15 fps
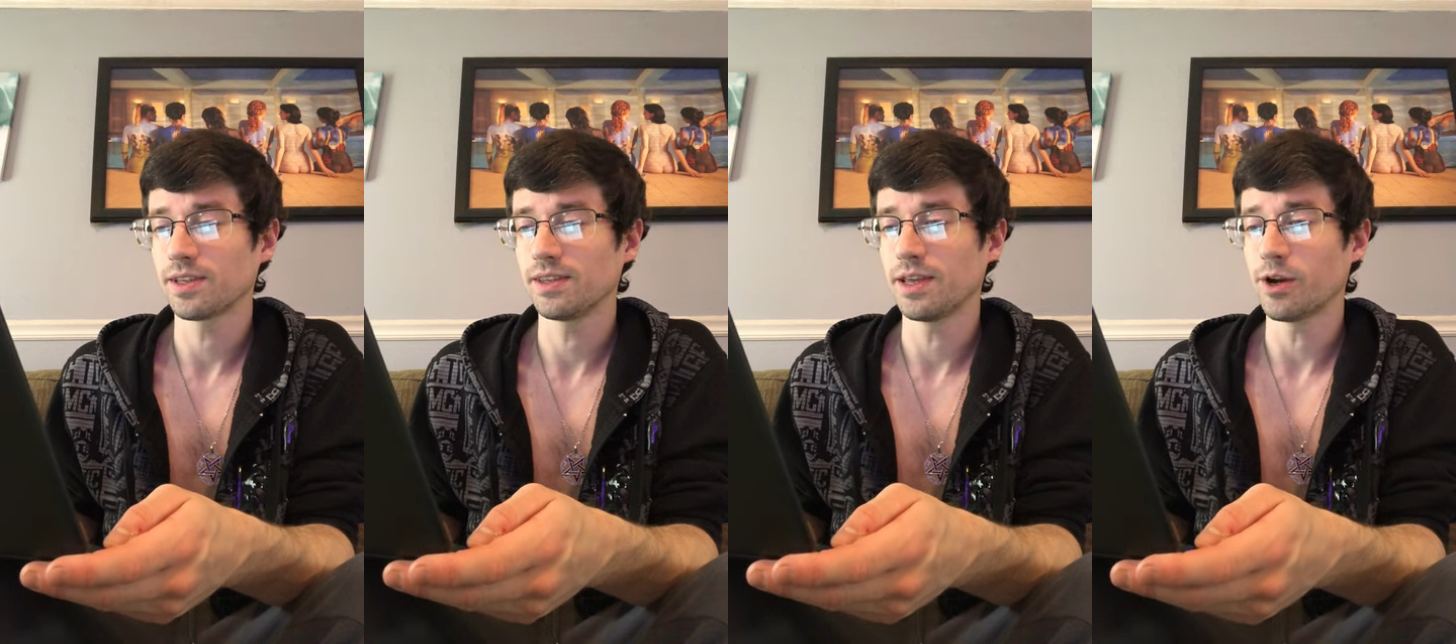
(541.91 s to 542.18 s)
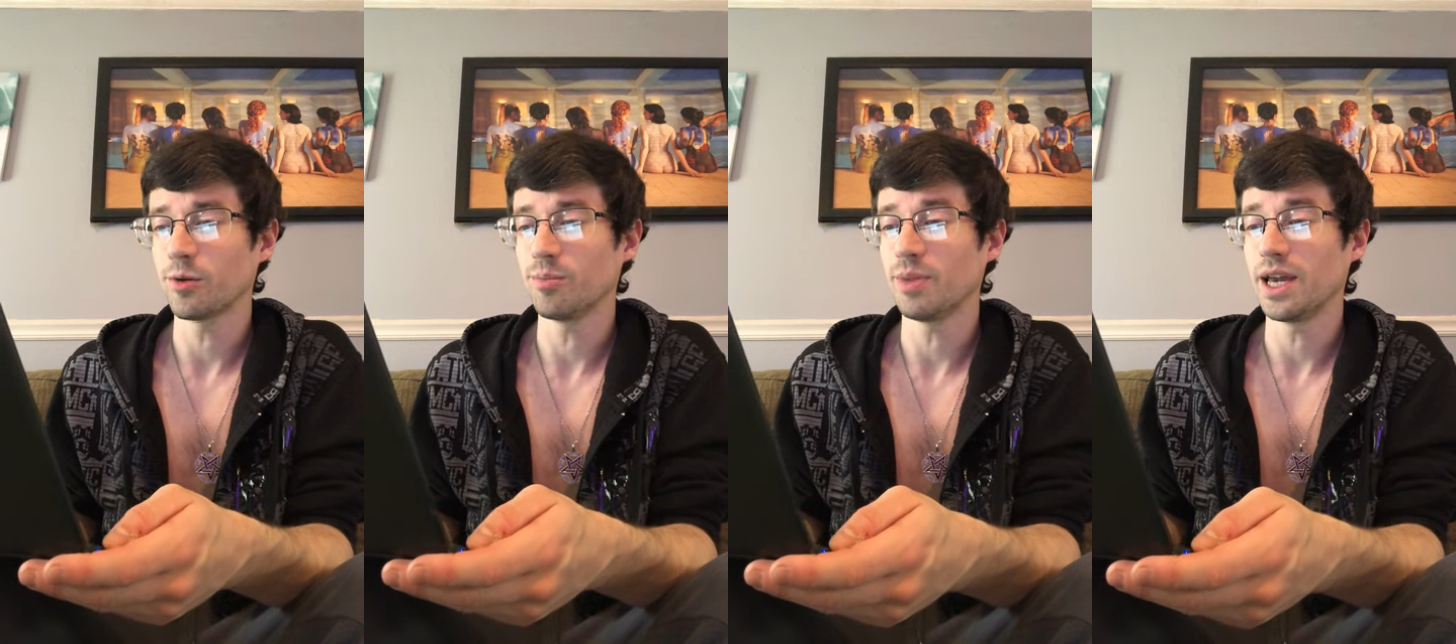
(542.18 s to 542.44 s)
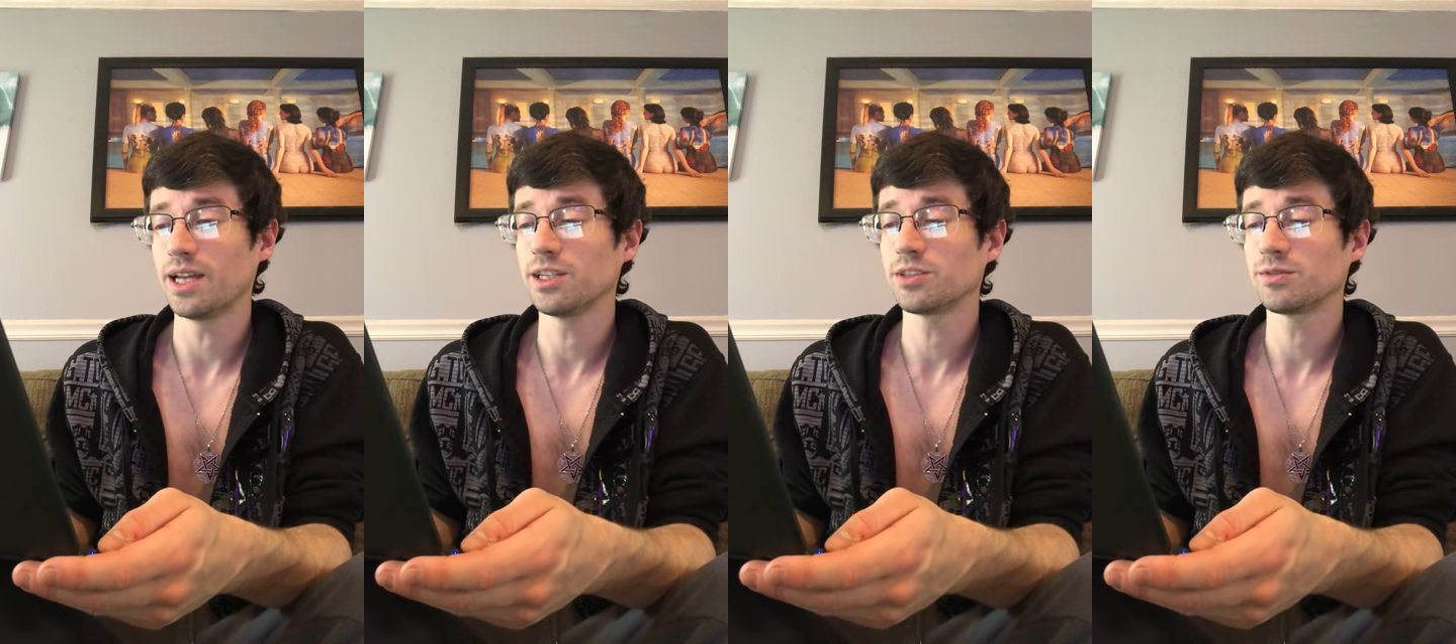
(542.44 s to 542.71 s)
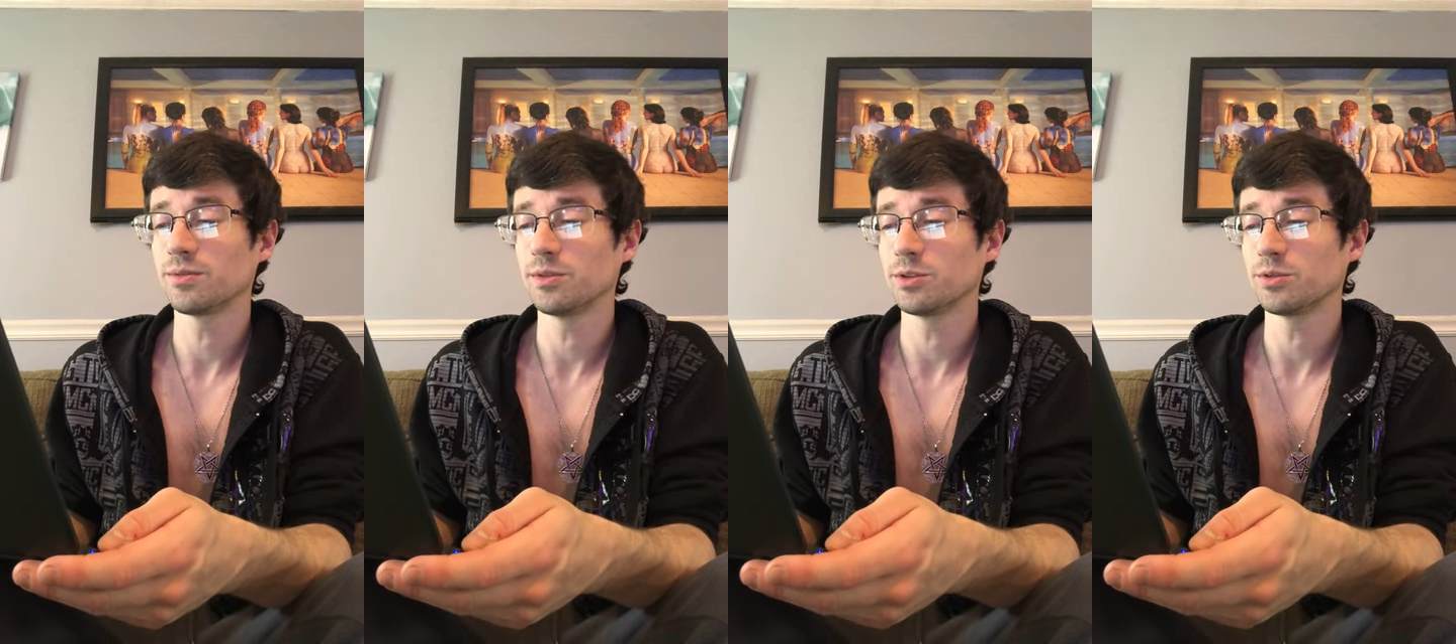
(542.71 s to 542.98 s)
They are banished
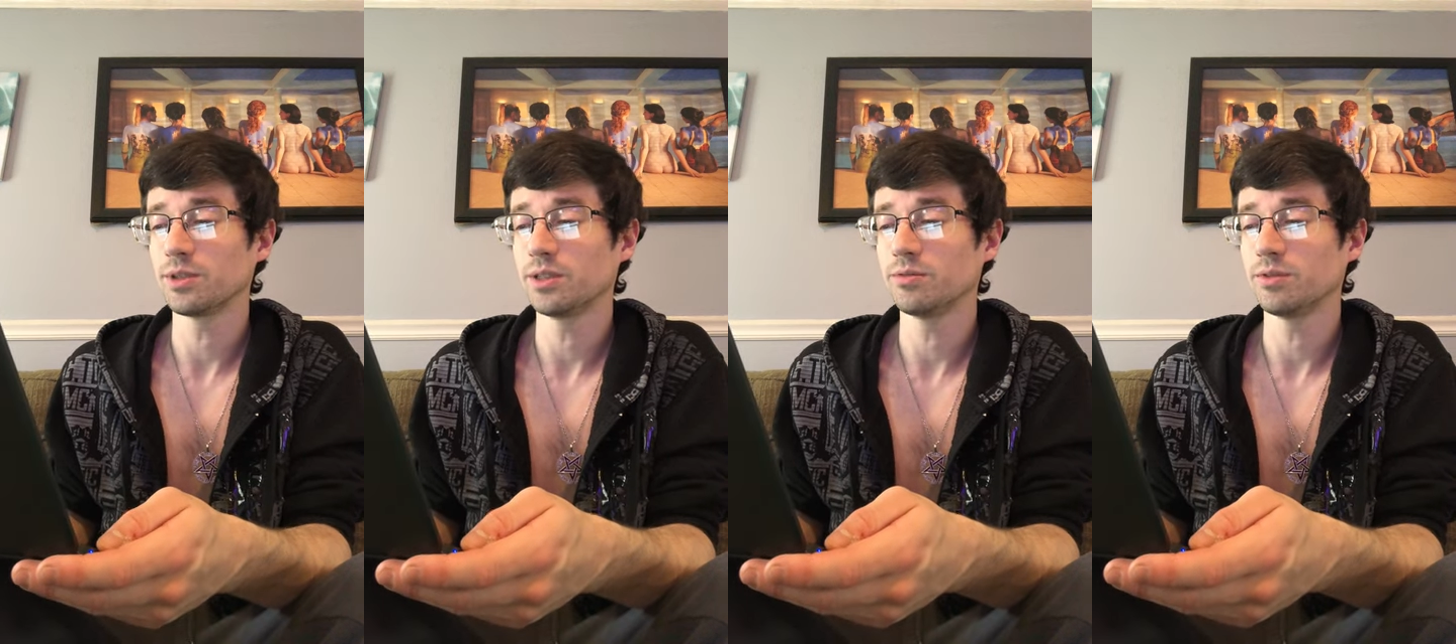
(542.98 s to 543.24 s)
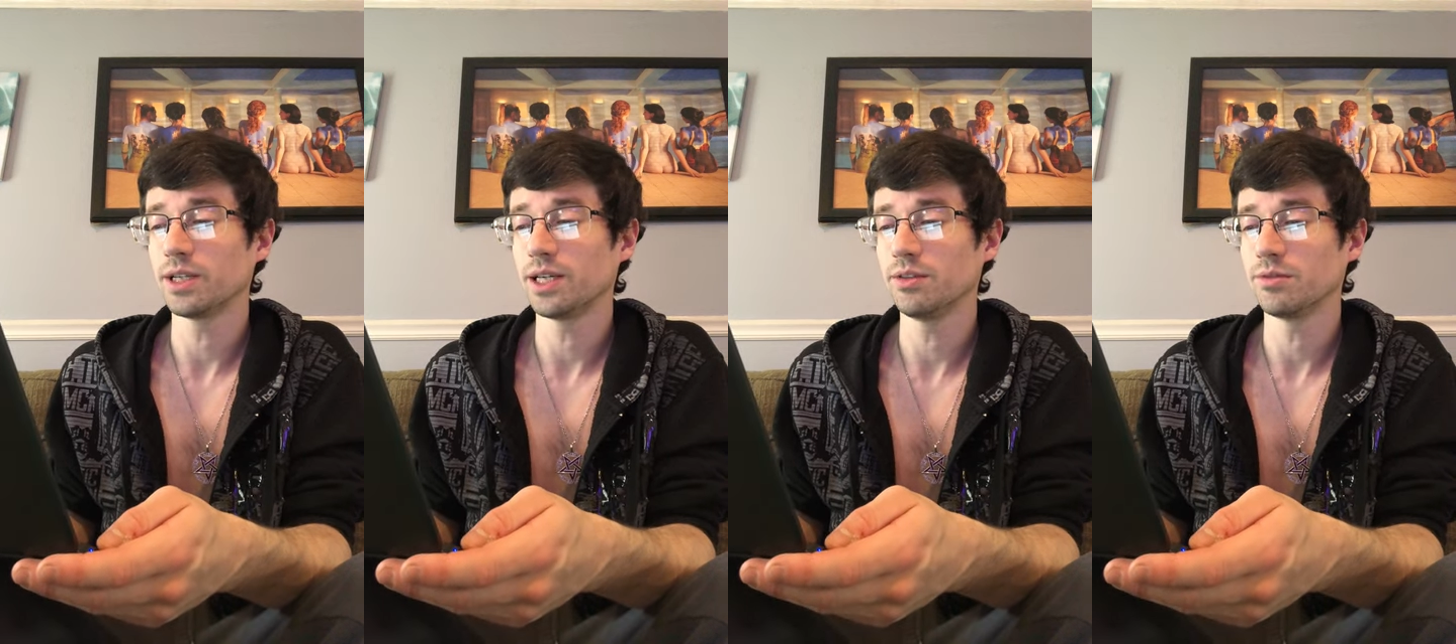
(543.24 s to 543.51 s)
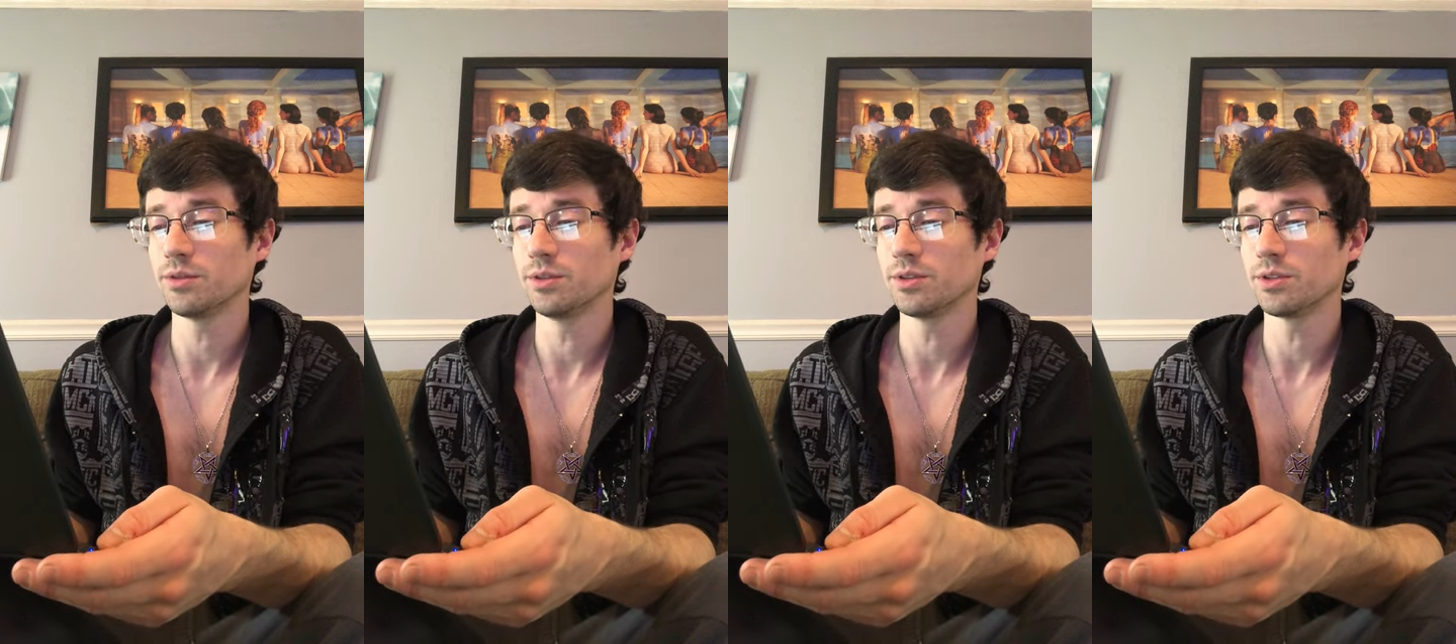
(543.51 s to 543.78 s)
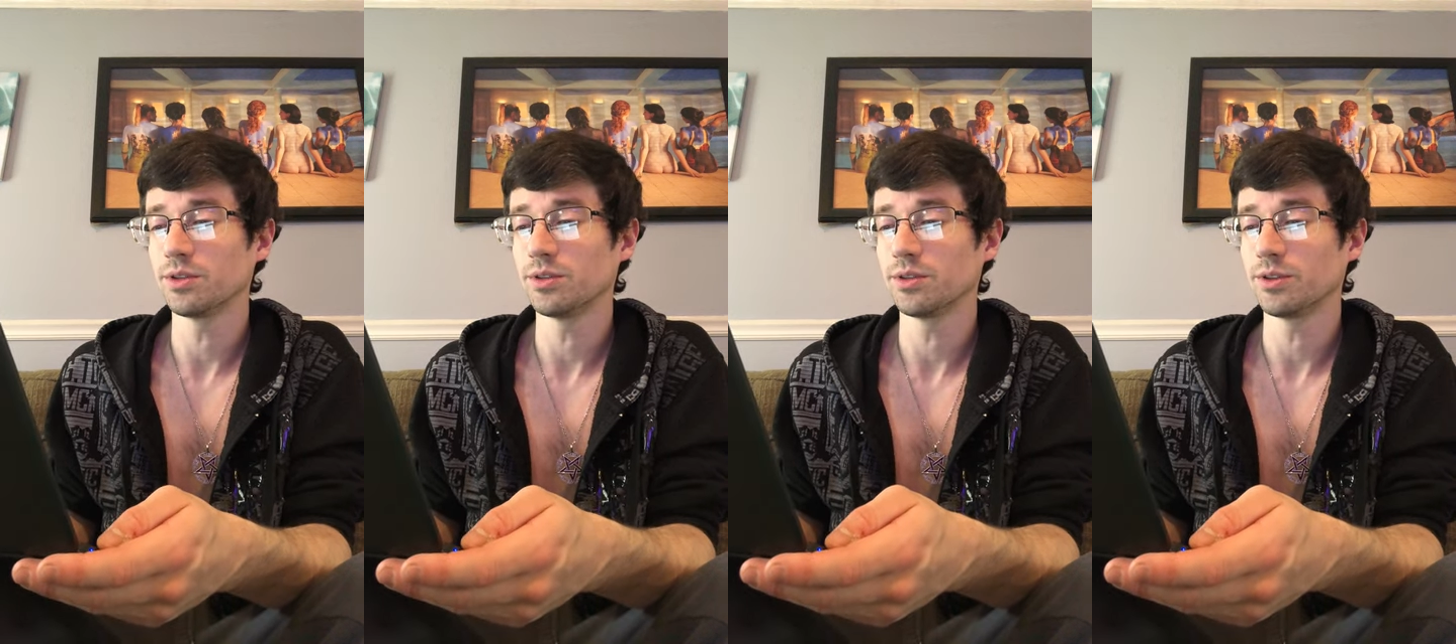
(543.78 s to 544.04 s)
from the tree of life through
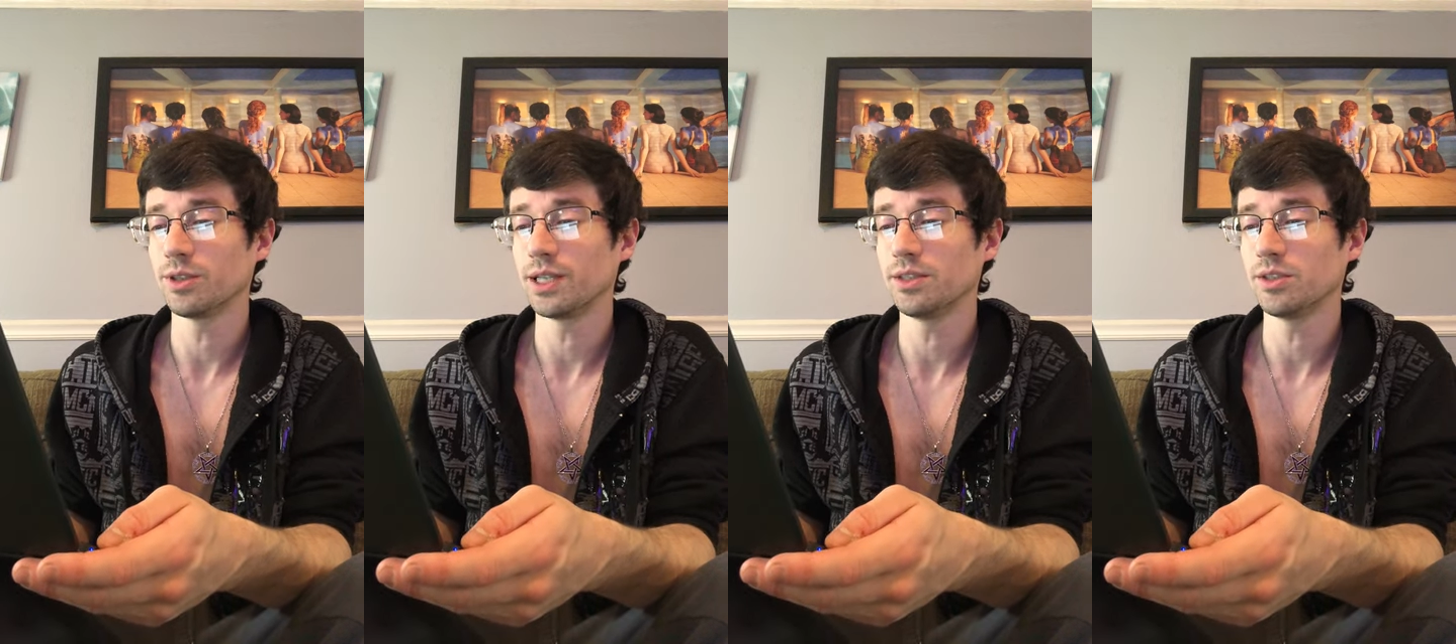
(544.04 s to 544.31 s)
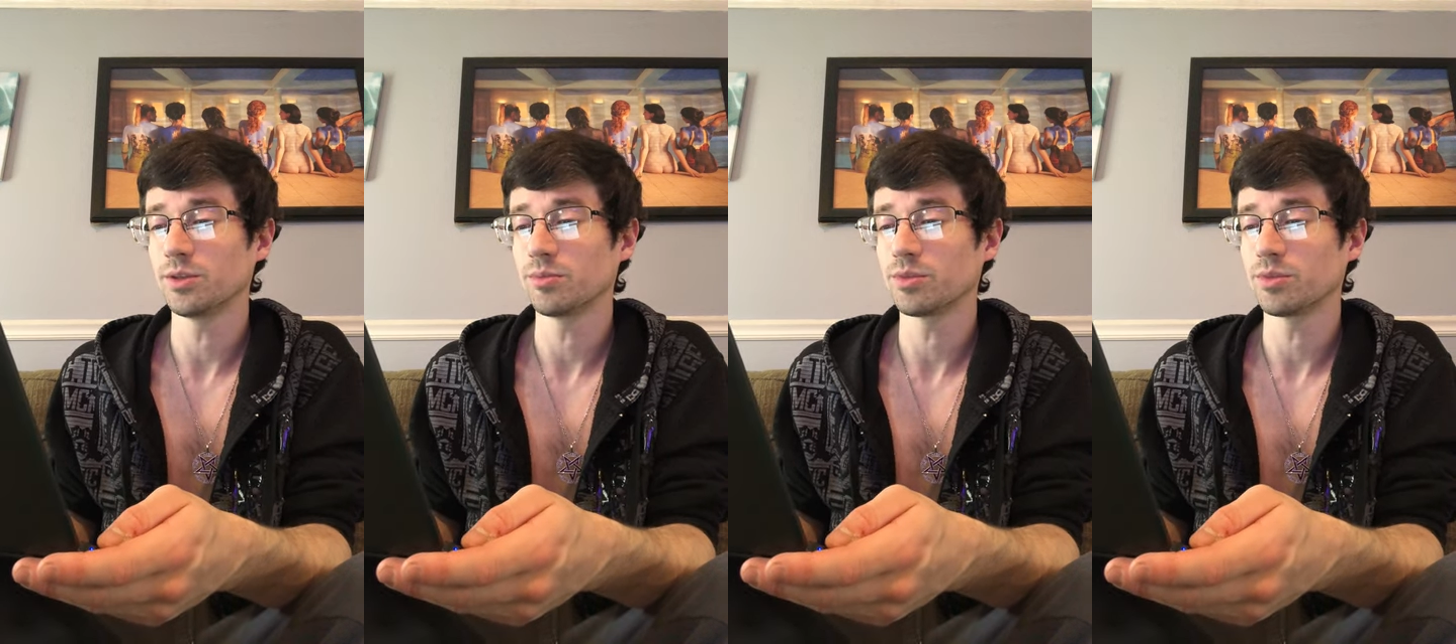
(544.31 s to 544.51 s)
certain cleansing